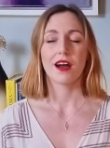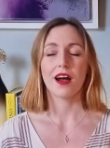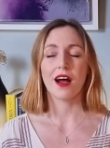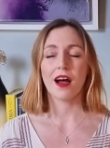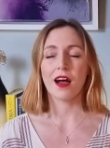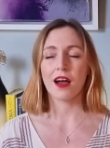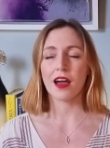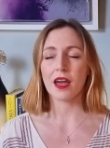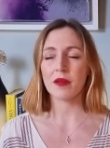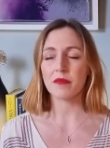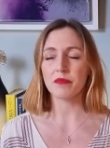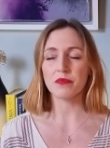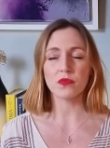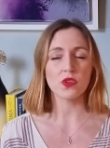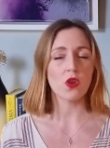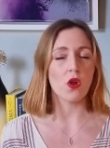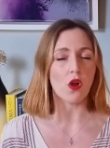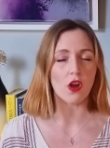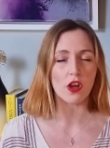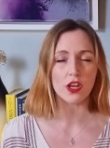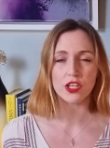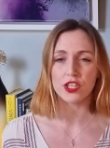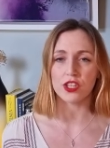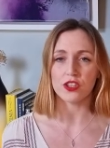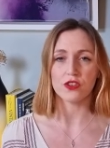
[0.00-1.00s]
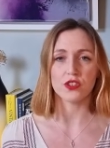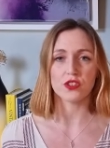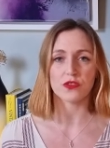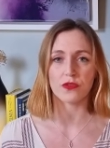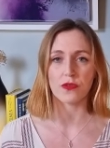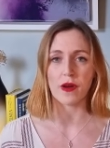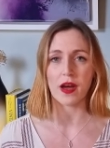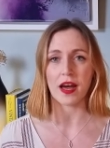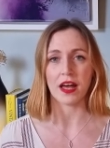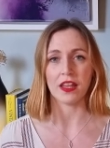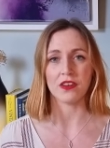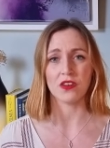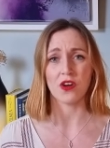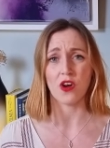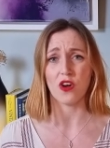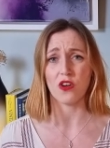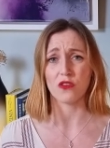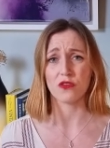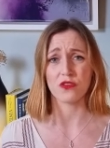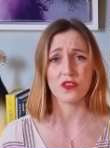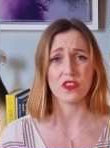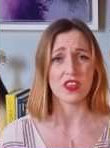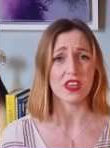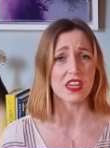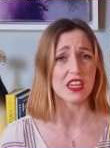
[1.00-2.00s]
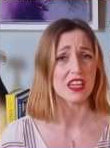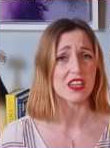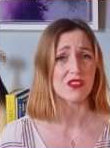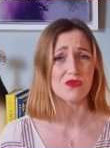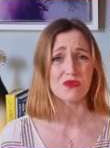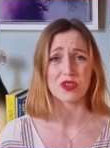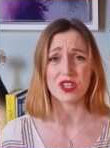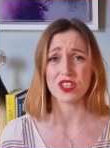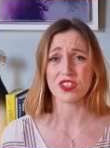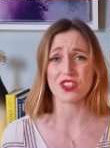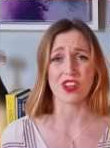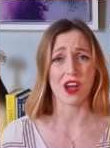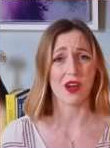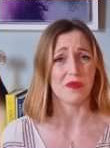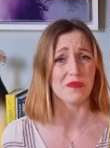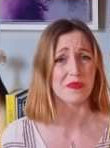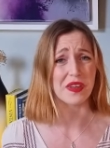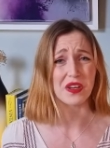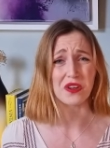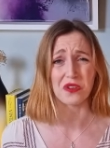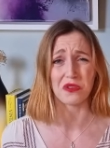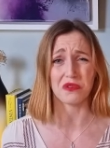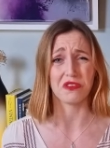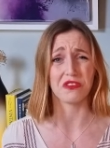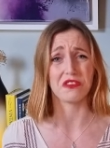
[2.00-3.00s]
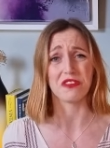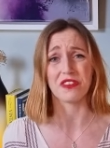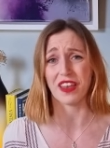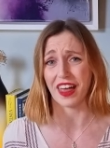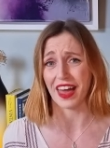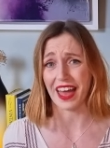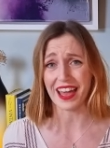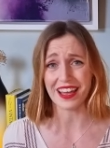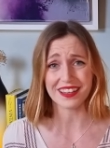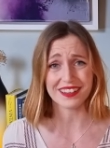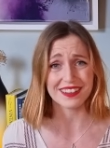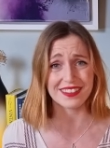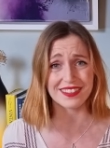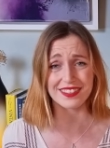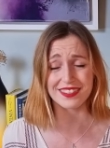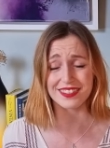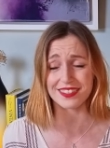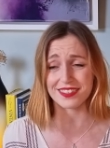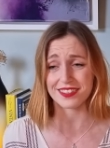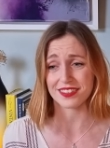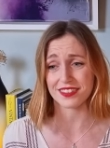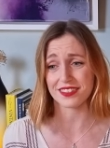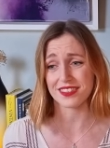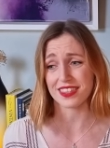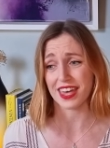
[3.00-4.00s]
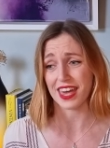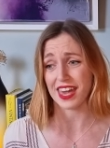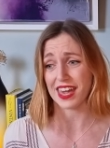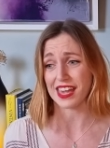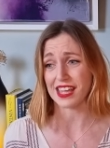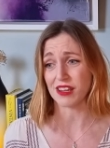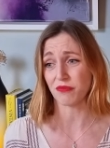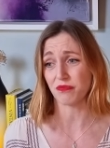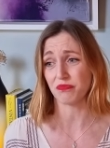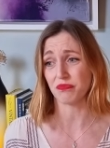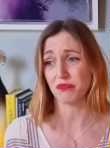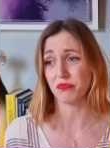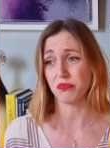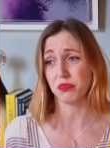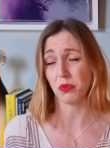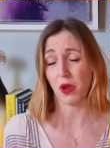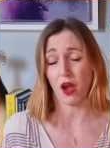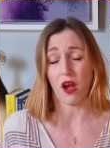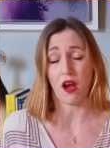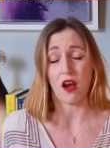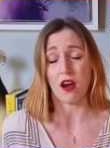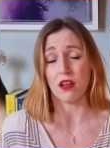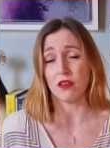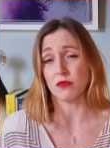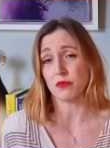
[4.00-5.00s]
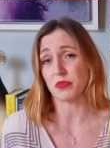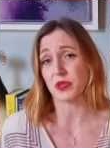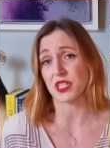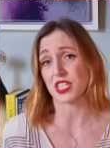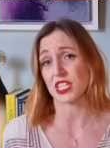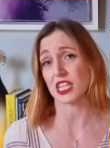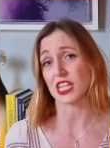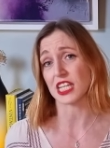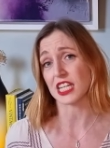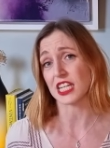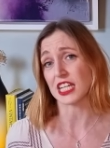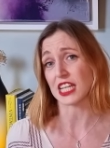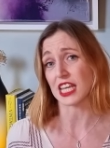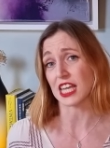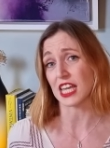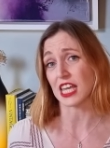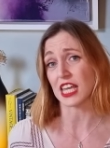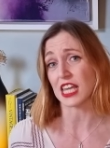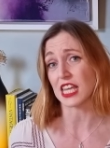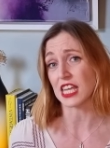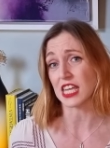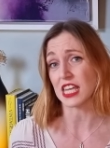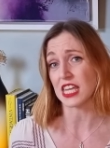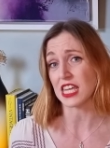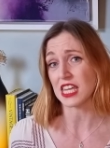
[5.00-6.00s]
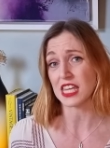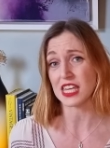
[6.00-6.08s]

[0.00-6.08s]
I'm not a huge fan of the Richard Mille Flex. They aren't particularly